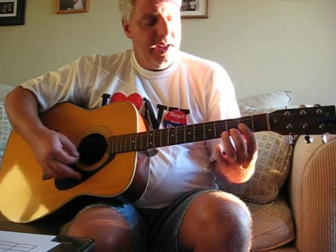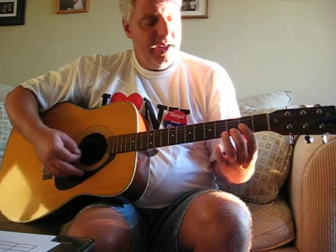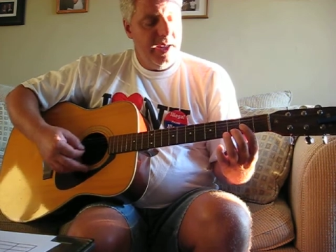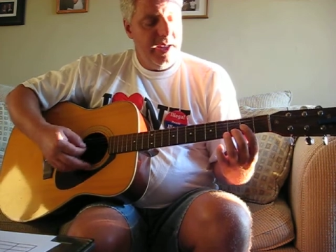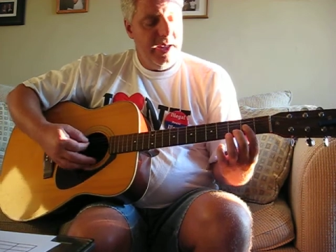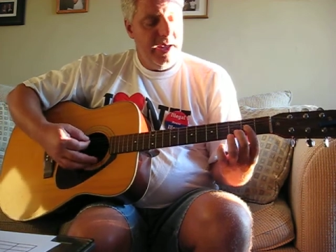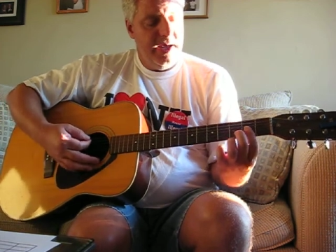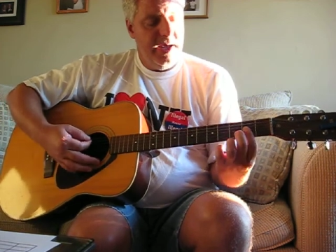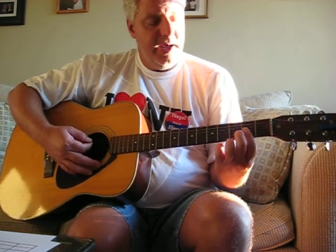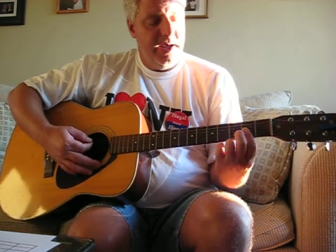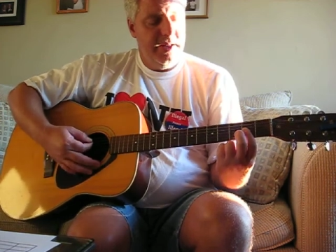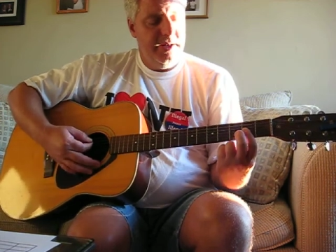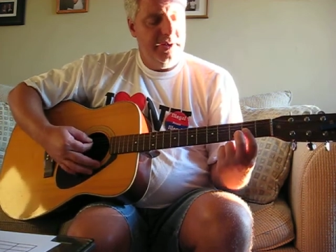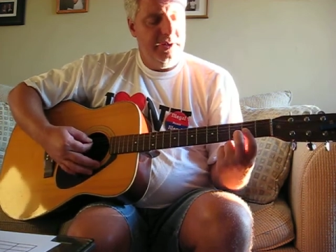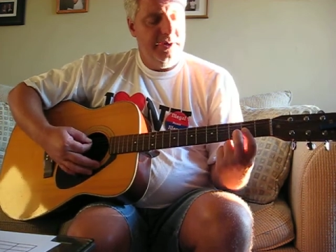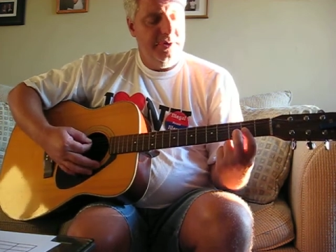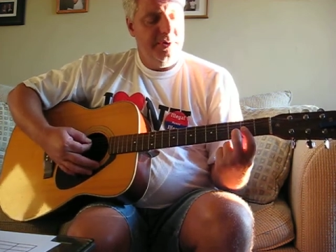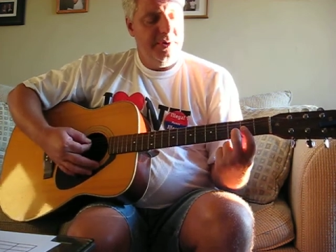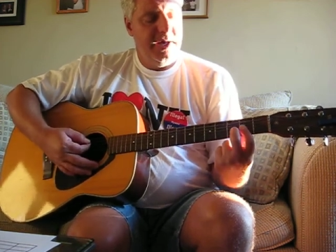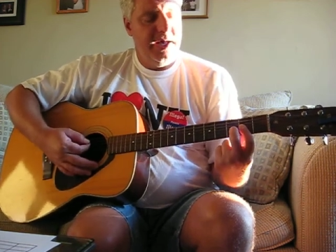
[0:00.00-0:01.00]

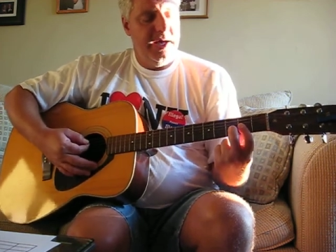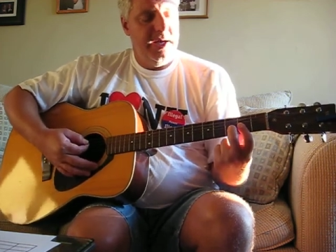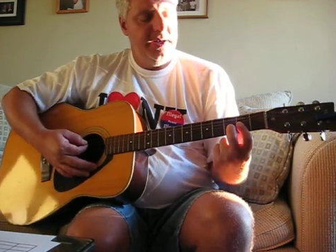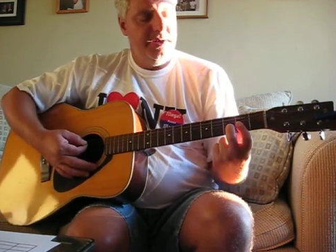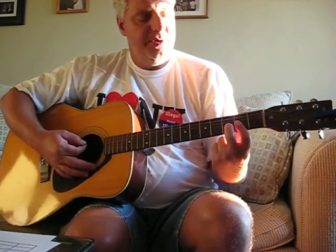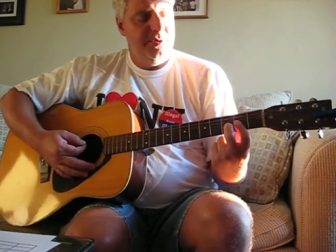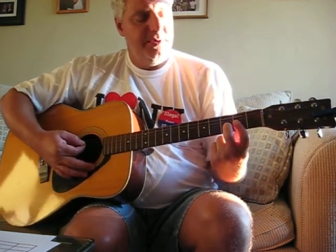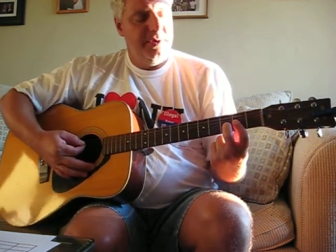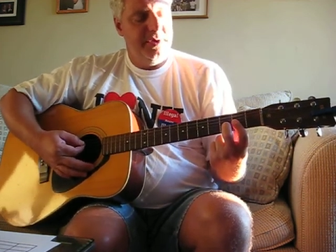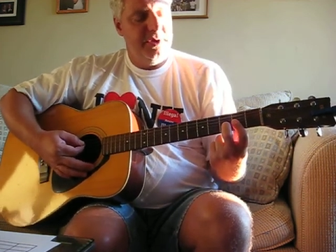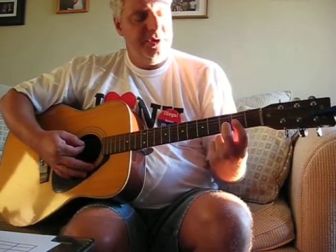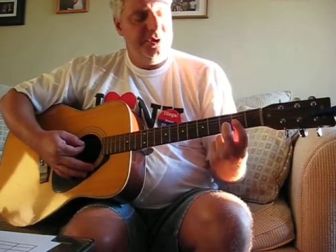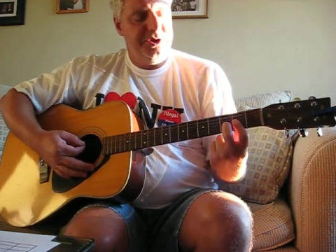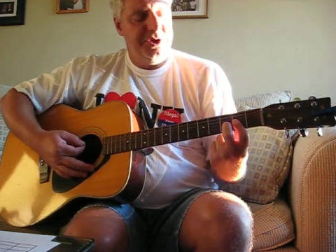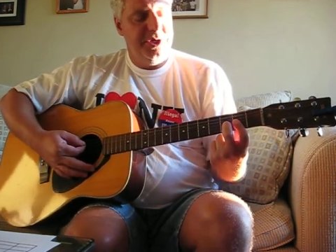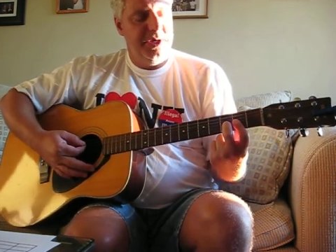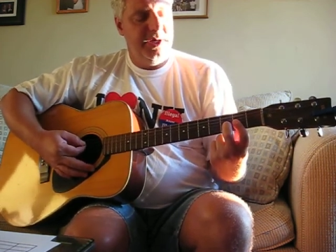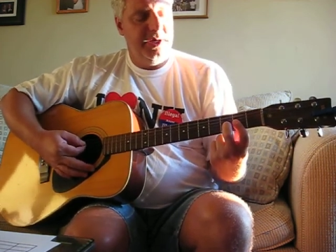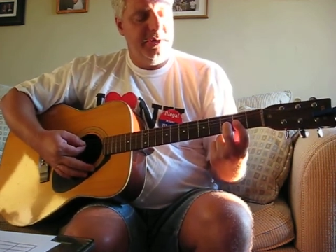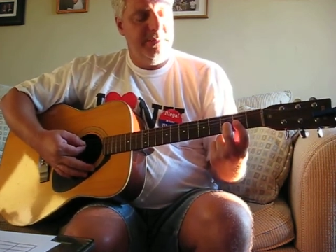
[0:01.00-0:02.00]
And you can do a little
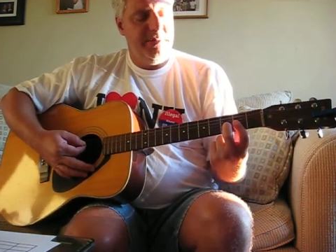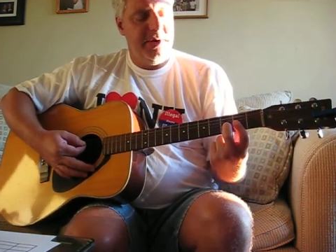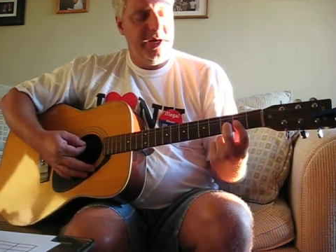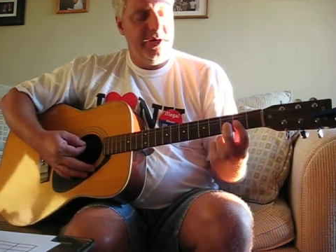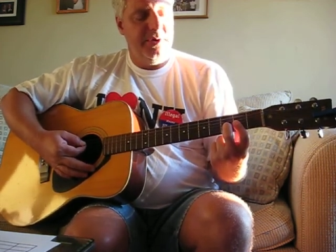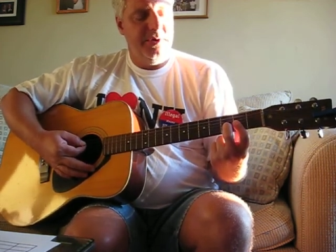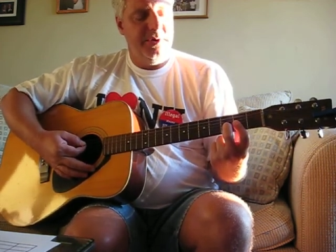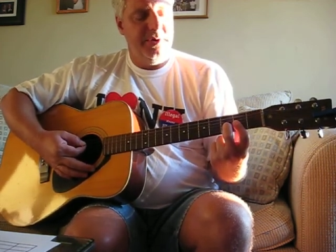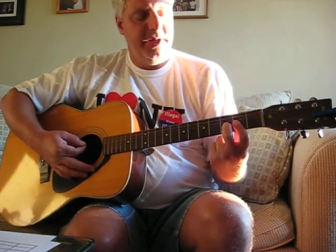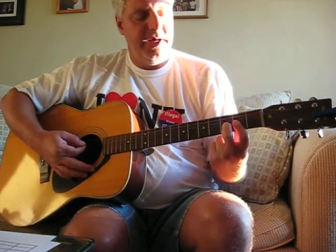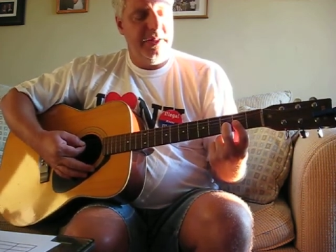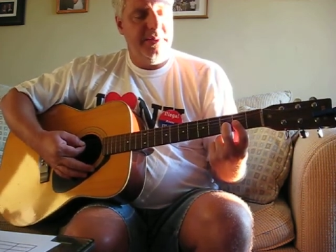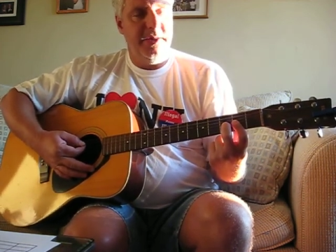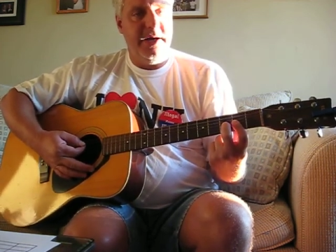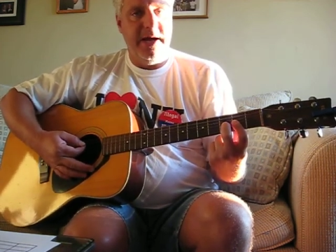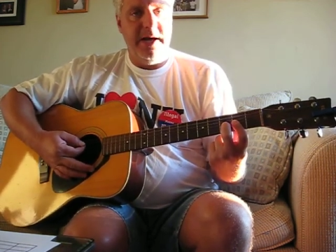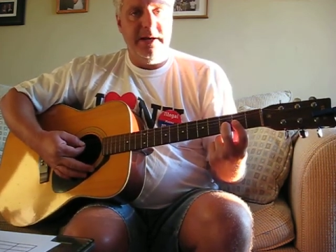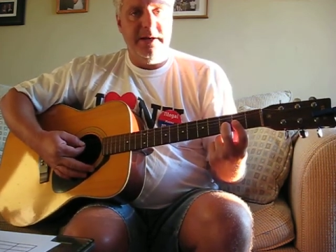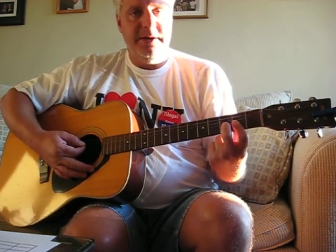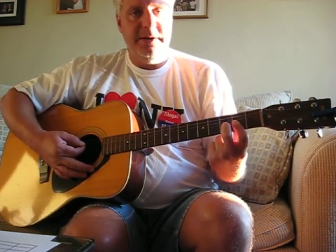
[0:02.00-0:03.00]
cheating by going like
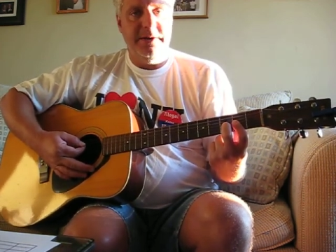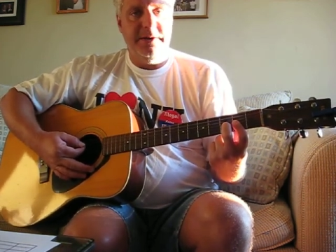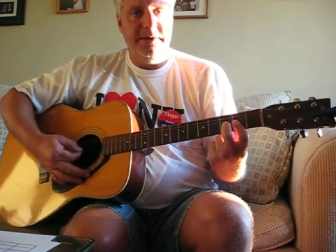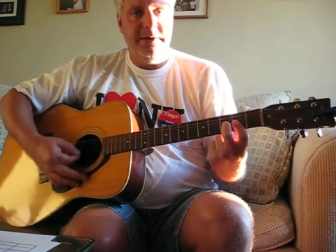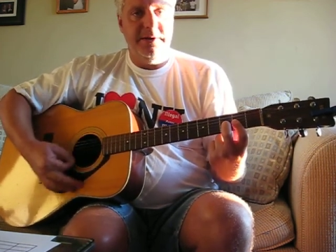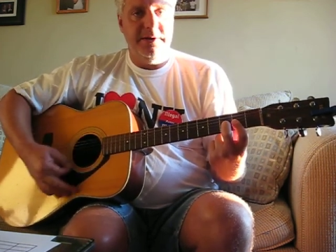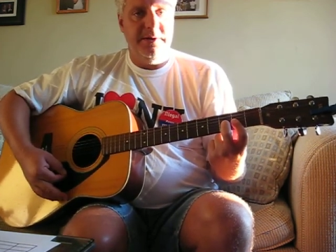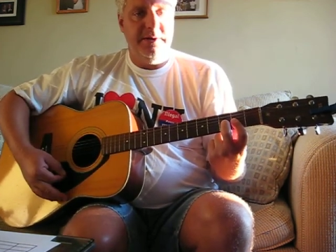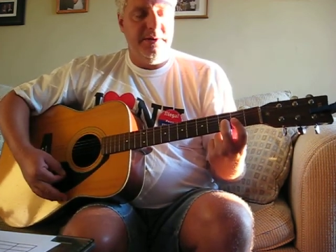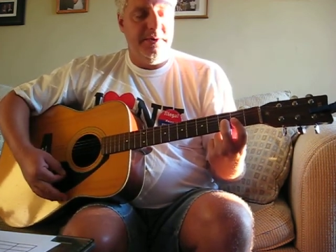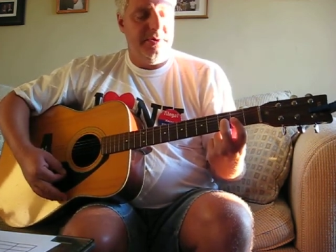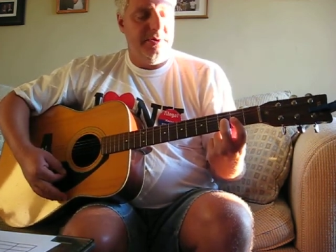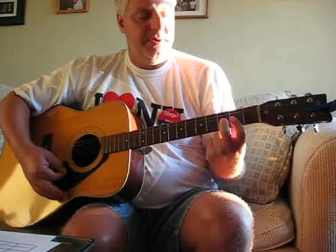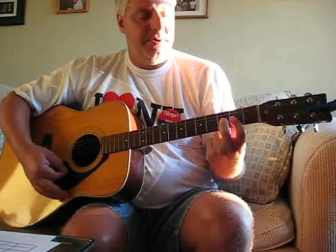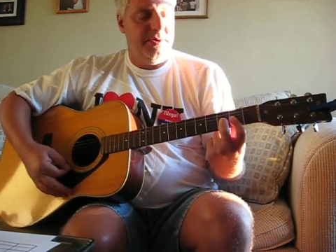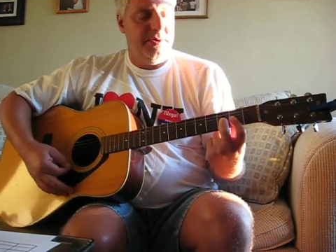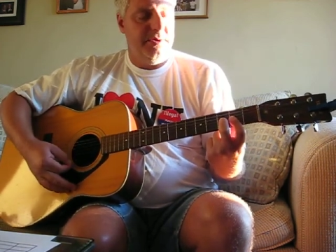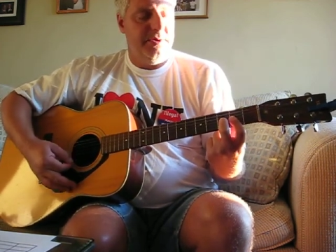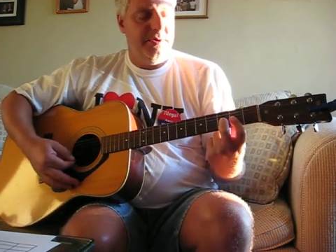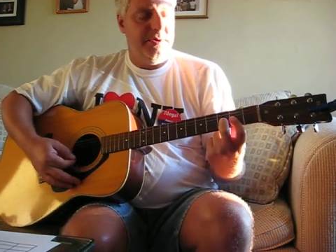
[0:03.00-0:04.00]
that.
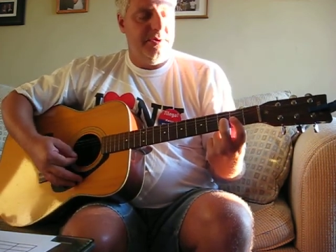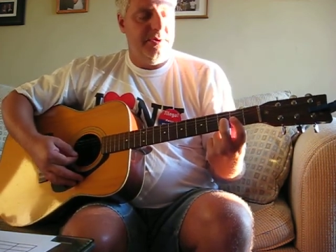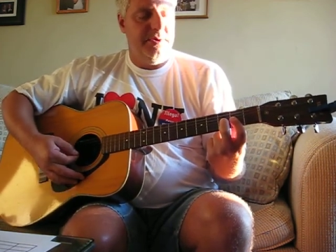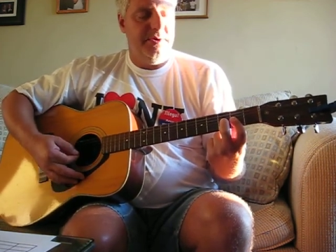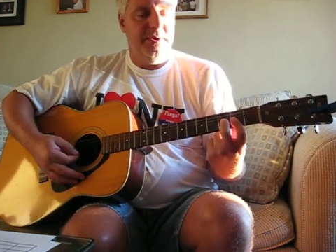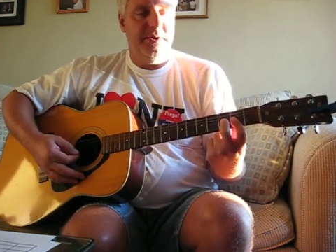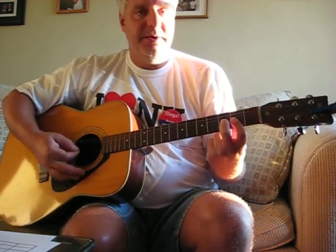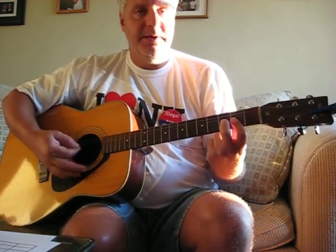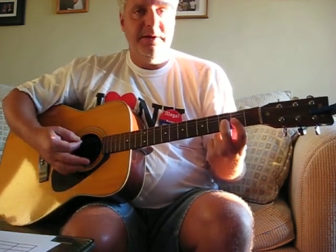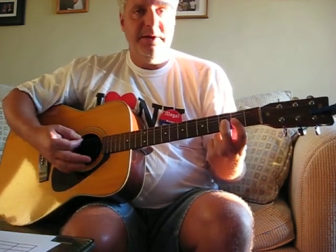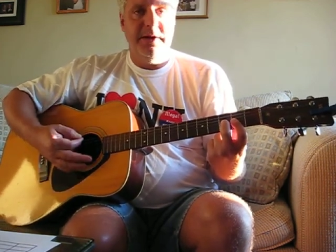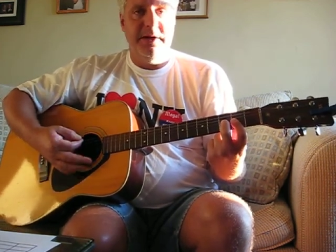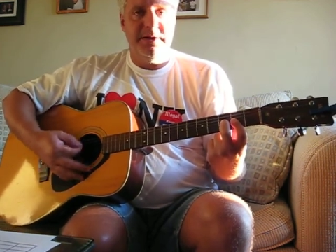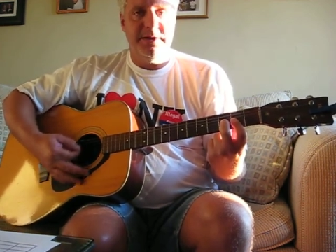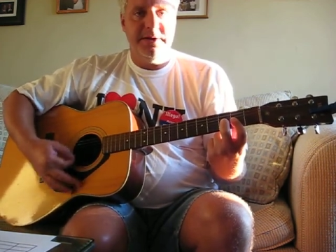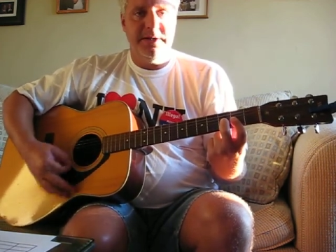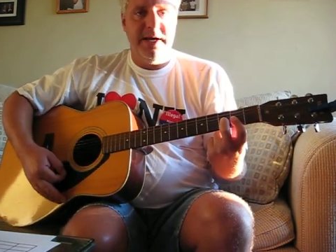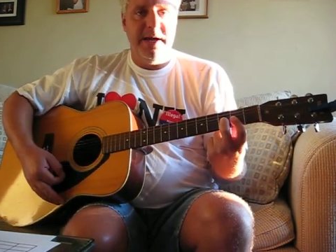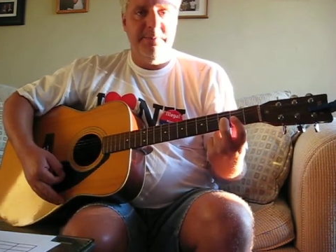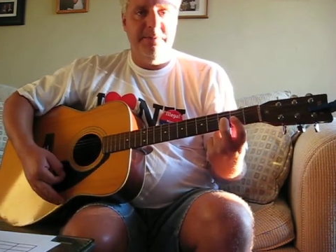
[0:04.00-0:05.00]
You get the
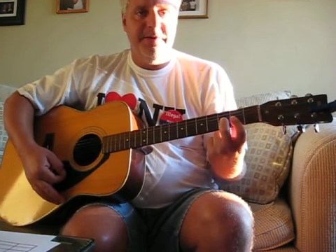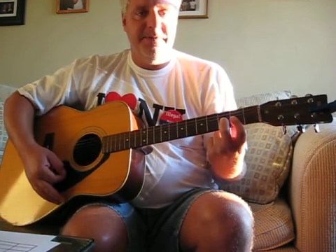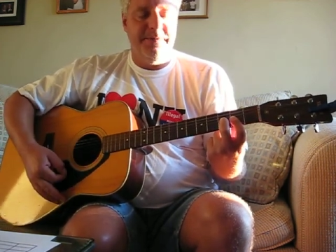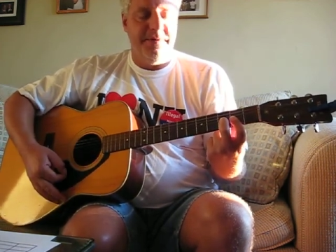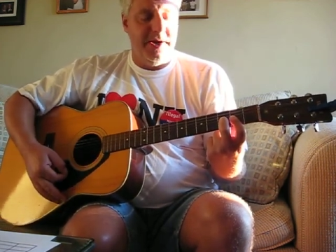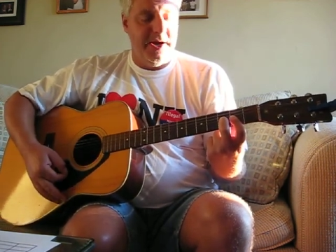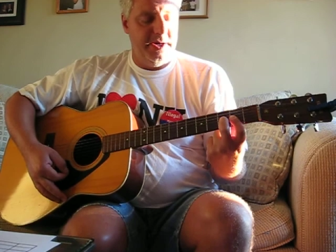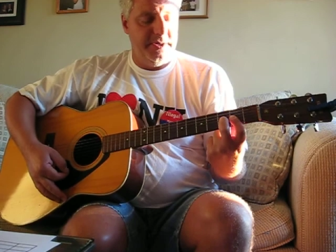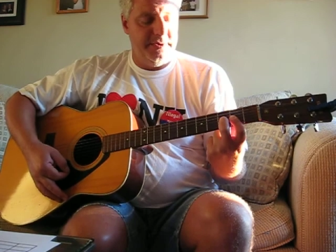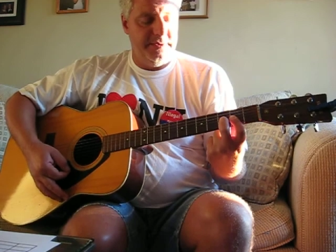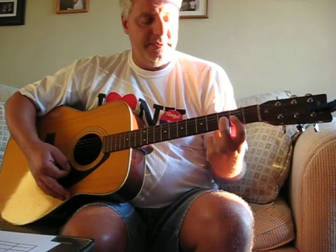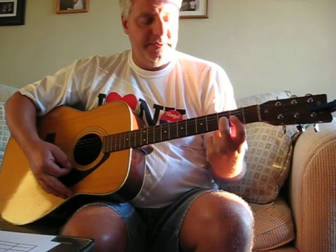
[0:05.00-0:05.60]
same effect.